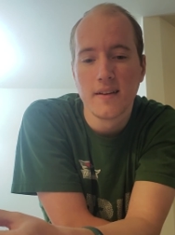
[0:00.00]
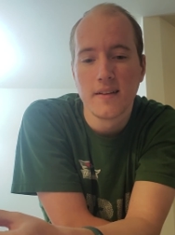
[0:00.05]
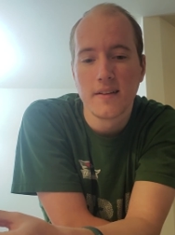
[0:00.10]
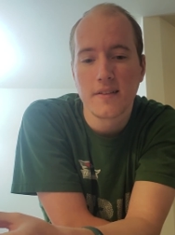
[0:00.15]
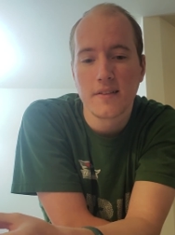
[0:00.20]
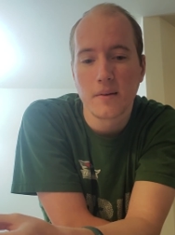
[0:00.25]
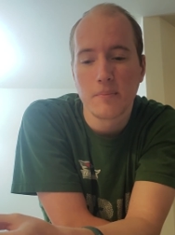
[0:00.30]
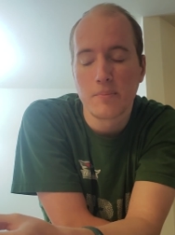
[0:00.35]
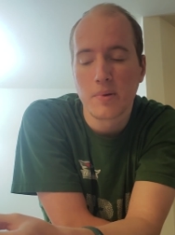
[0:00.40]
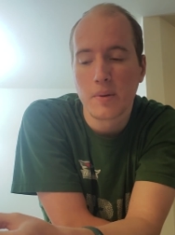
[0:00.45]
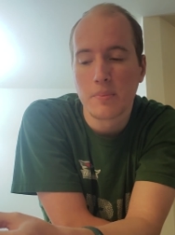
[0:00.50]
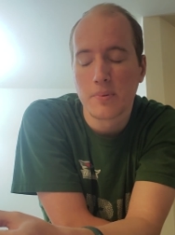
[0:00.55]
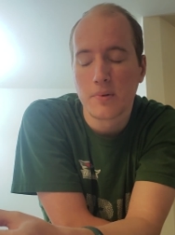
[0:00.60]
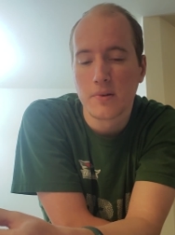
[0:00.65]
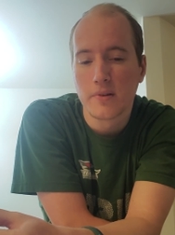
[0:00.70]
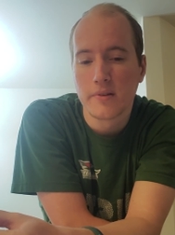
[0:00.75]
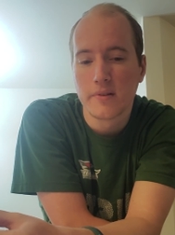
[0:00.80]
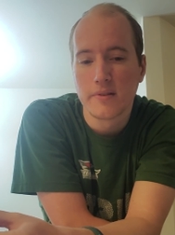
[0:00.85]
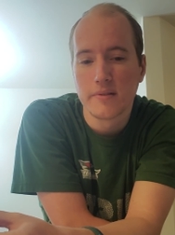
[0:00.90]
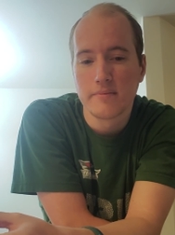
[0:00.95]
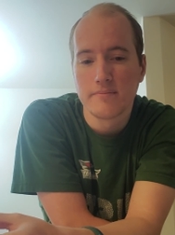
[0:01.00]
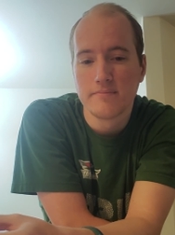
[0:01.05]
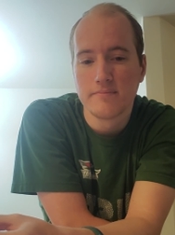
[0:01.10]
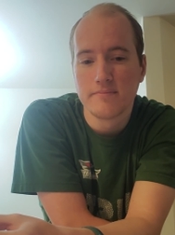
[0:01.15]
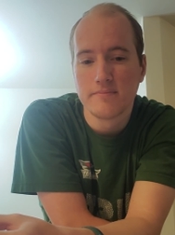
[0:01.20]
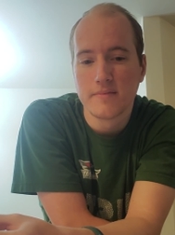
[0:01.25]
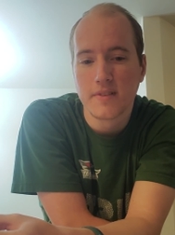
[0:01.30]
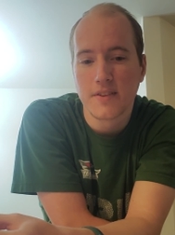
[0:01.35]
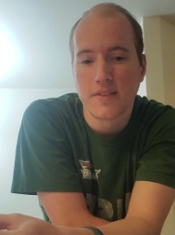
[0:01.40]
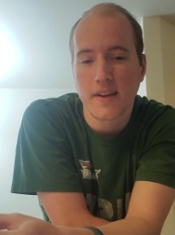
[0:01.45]
Some people
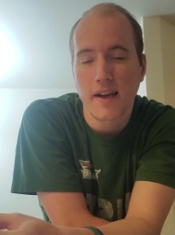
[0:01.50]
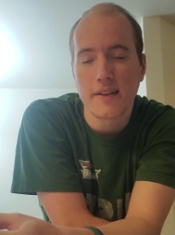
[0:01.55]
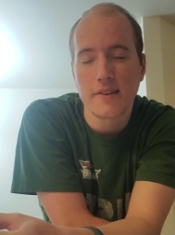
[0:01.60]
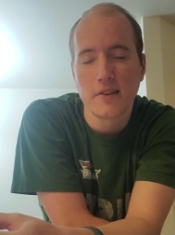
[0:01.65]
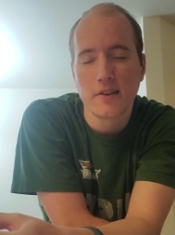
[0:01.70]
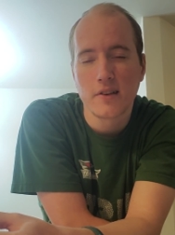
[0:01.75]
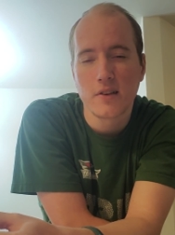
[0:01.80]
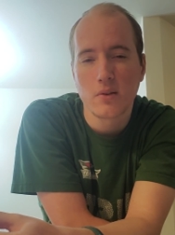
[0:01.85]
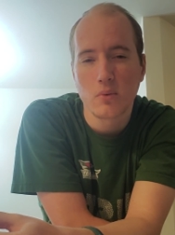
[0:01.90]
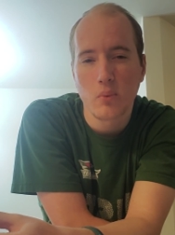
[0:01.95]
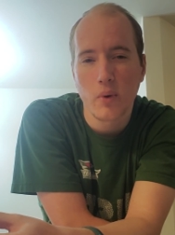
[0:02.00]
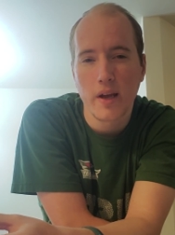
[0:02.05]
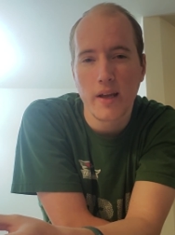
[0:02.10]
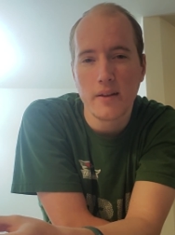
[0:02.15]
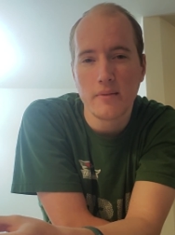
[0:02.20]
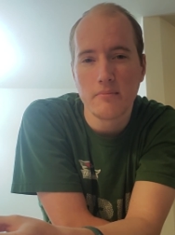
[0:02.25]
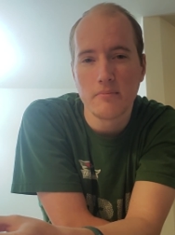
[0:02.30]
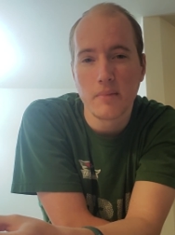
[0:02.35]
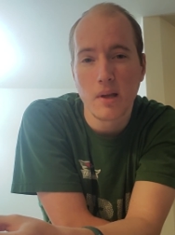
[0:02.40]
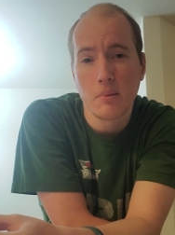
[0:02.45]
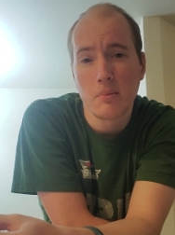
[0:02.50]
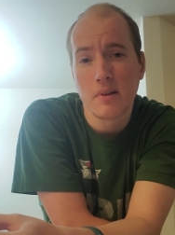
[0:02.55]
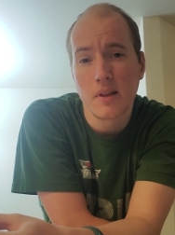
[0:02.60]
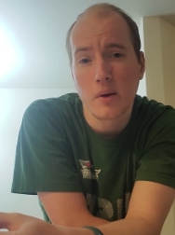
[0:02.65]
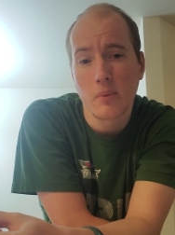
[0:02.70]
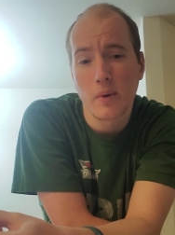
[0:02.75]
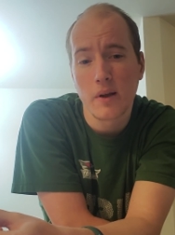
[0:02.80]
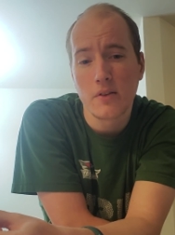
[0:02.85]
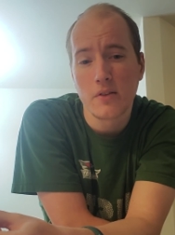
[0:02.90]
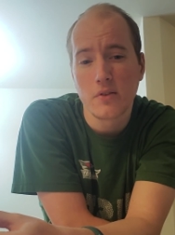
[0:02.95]
decide they're going to wait, and maybe they
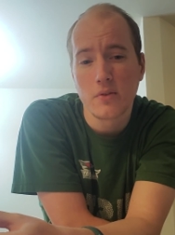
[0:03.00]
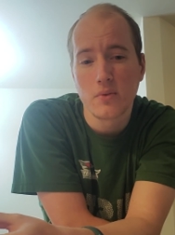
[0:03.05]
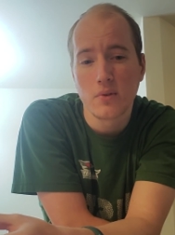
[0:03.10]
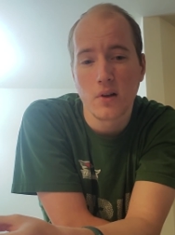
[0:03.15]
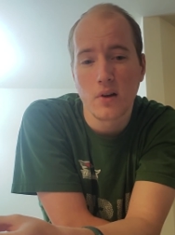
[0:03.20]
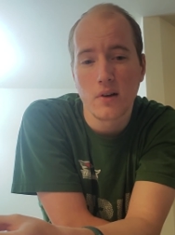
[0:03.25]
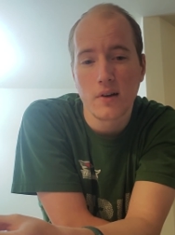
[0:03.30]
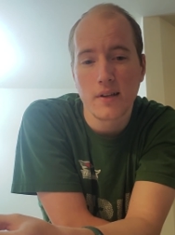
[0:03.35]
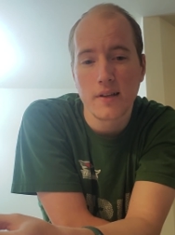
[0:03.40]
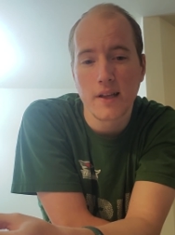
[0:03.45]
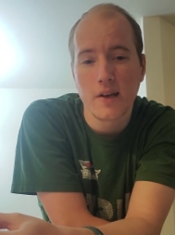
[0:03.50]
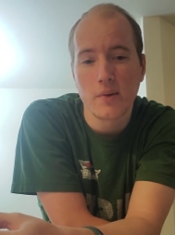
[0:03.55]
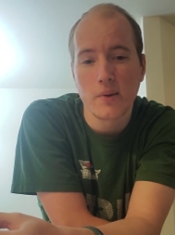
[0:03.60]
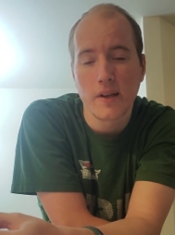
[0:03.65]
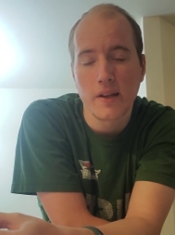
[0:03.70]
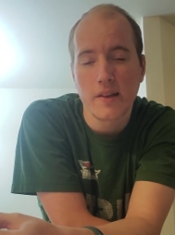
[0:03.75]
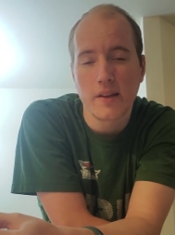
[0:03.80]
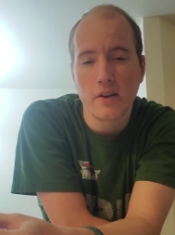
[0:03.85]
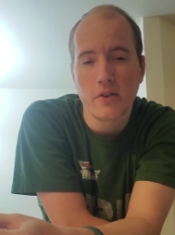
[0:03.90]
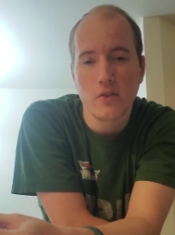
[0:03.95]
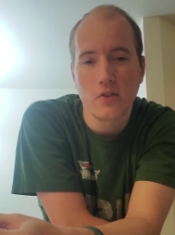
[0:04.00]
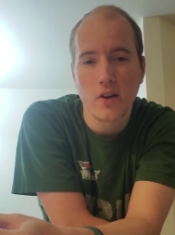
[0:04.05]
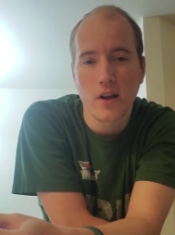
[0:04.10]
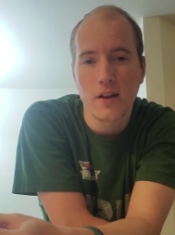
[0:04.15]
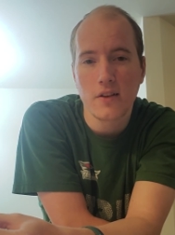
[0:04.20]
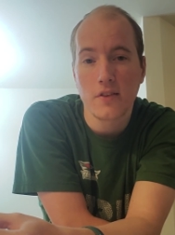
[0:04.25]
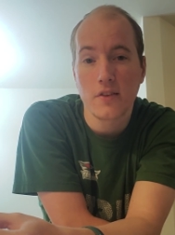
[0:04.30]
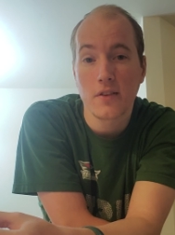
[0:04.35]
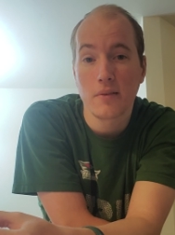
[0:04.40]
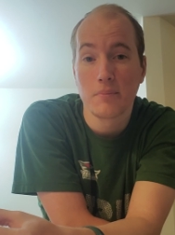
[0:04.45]
wait too long and they don't get their
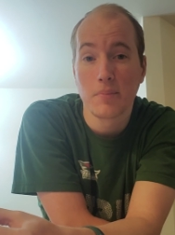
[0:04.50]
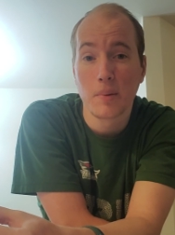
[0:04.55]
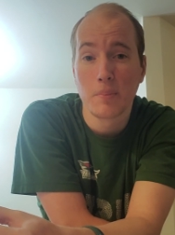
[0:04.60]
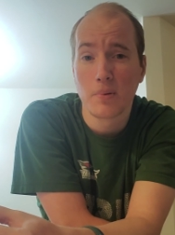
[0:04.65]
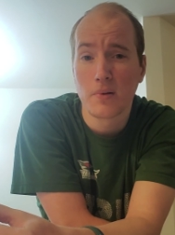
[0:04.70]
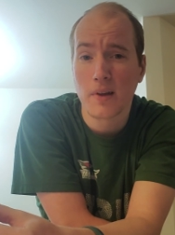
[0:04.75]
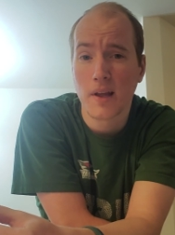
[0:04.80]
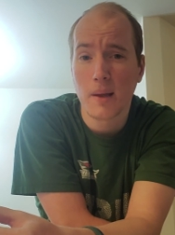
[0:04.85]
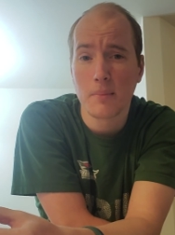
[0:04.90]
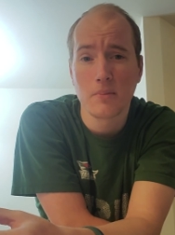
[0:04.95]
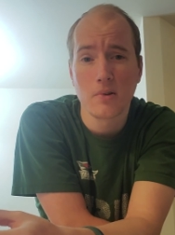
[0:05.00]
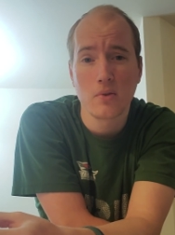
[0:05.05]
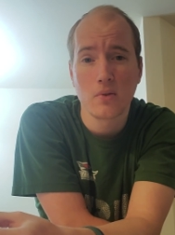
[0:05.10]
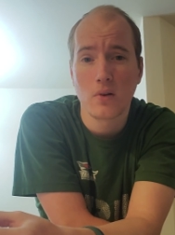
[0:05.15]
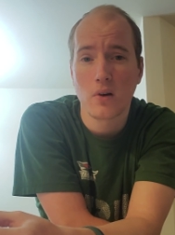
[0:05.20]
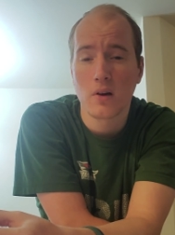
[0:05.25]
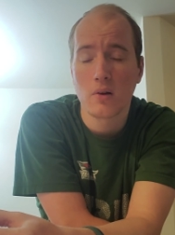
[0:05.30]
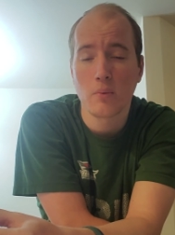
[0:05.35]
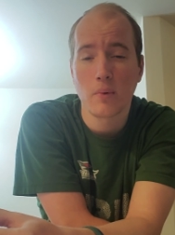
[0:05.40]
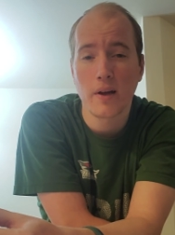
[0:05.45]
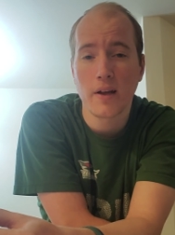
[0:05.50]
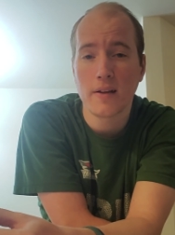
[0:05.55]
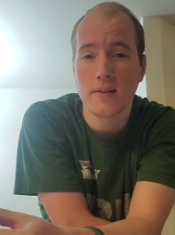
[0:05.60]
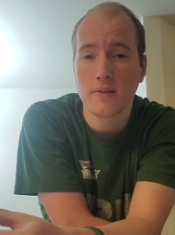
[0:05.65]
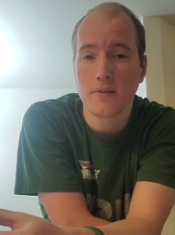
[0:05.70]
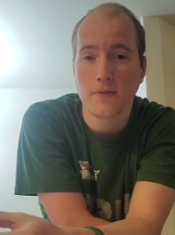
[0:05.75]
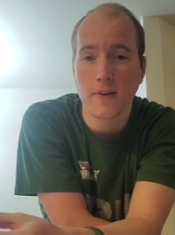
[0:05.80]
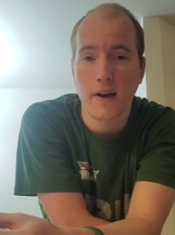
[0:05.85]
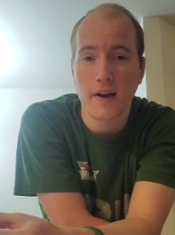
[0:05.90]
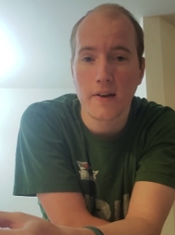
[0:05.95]
chance. Some people aim the wrong way and
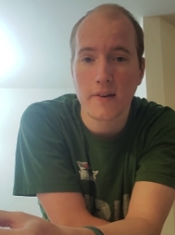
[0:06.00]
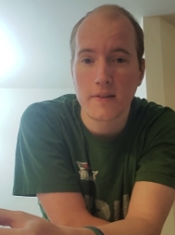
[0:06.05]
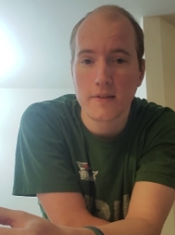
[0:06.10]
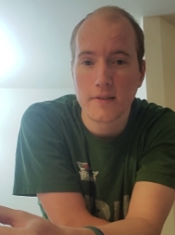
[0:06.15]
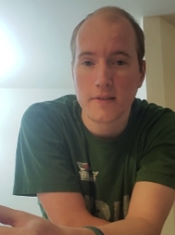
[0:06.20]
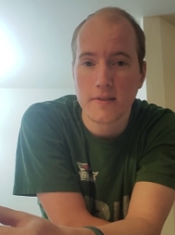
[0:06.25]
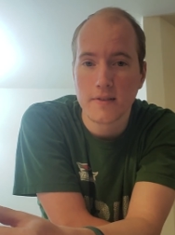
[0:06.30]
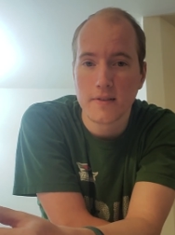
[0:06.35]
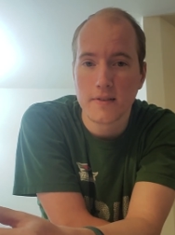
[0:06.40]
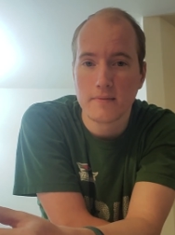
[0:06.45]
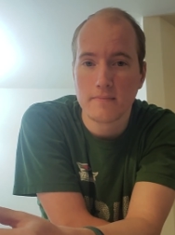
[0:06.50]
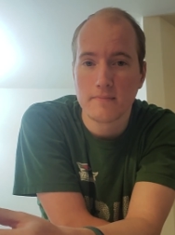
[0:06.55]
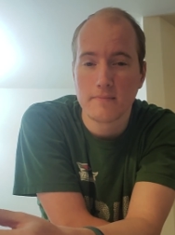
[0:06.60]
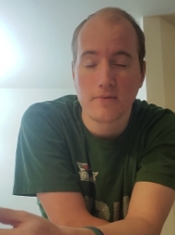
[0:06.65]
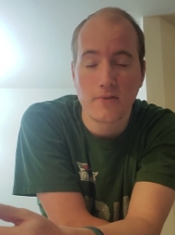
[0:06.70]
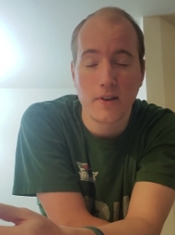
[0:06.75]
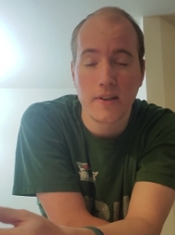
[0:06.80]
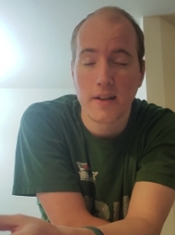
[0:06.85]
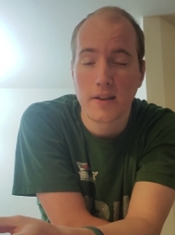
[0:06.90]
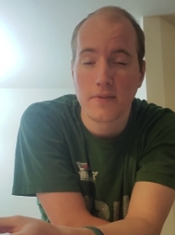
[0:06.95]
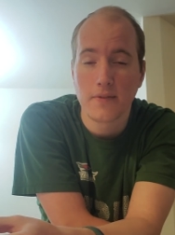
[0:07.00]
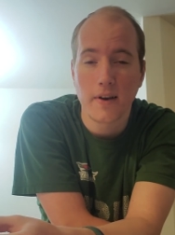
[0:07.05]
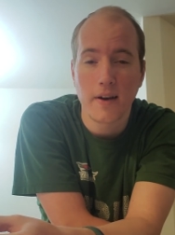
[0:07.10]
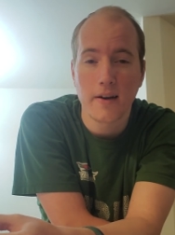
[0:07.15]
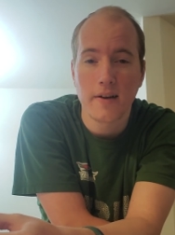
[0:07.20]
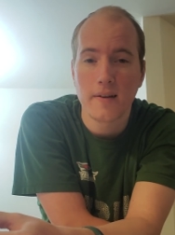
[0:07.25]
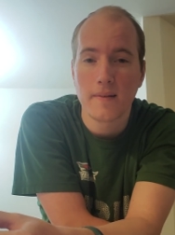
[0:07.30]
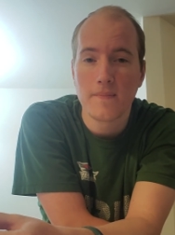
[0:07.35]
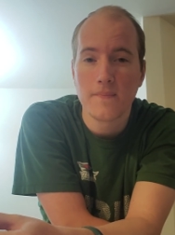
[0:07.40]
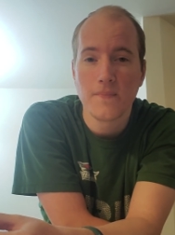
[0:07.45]
fire into friendly
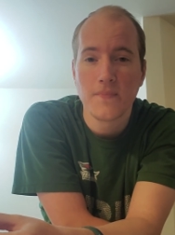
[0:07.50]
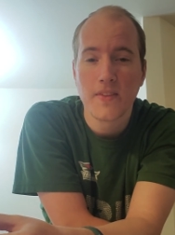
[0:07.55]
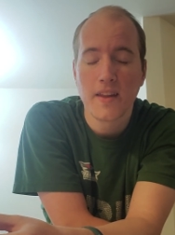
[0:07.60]
fire.